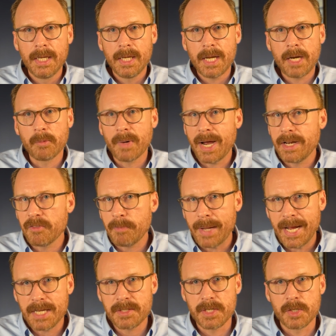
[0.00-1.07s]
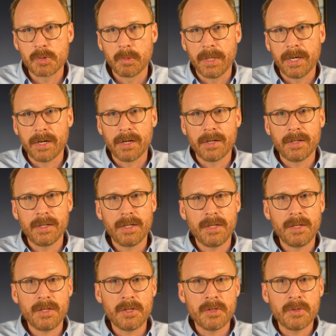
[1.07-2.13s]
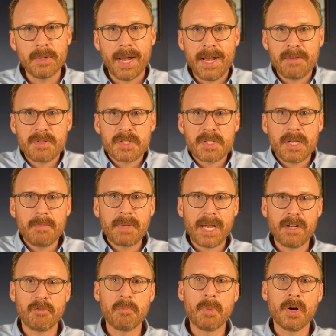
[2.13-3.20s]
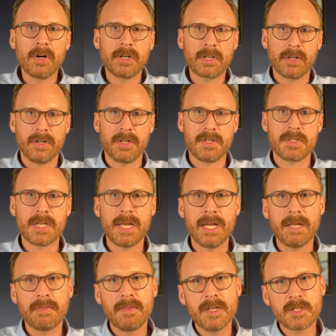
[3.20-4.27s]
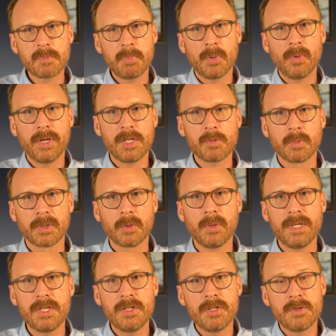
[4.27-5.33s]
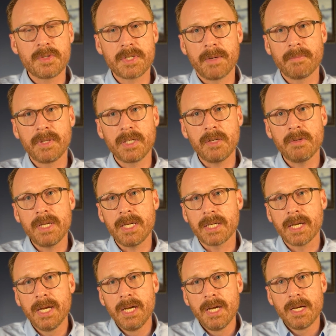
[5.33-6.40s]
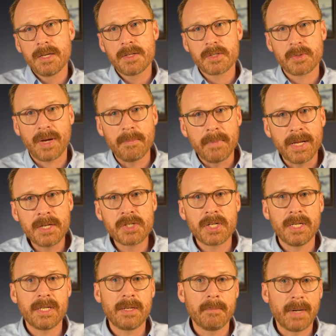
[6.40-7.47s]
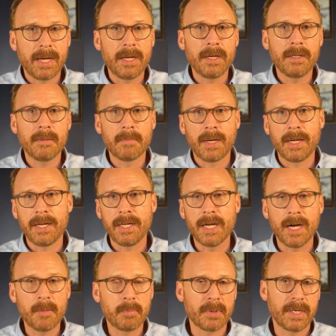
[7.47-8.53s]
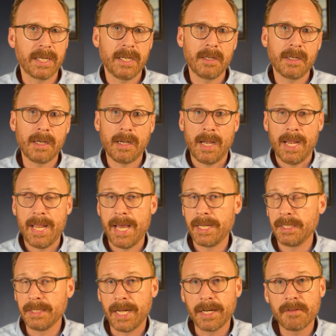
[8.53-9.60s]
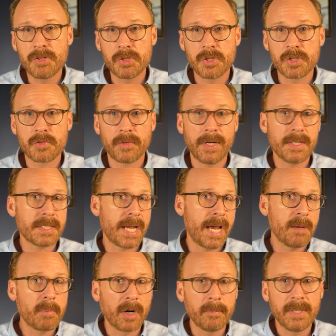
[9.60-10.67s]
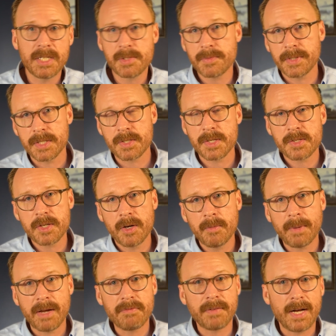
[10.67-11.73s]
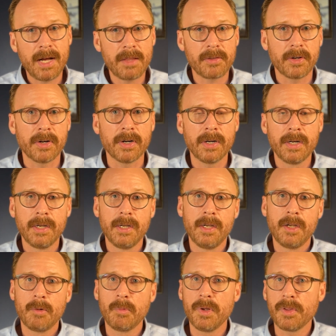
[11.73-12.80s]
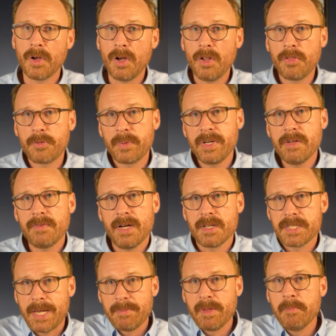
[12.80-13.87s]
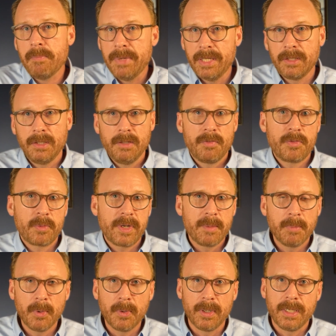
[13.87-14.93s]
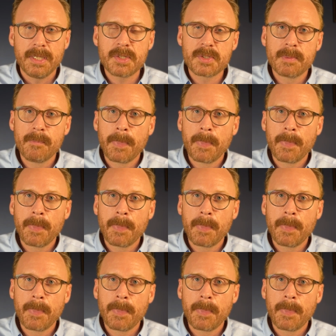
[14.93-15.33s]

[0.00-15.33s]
A rite of passage where you have some kind of marker to say, at this point, we're going to do something unique. So I mentioned in my upbringing, I had a lot of Jewish friends. They had bar mitzvahs. So my father, with all three of us, I'm the middle of three boys,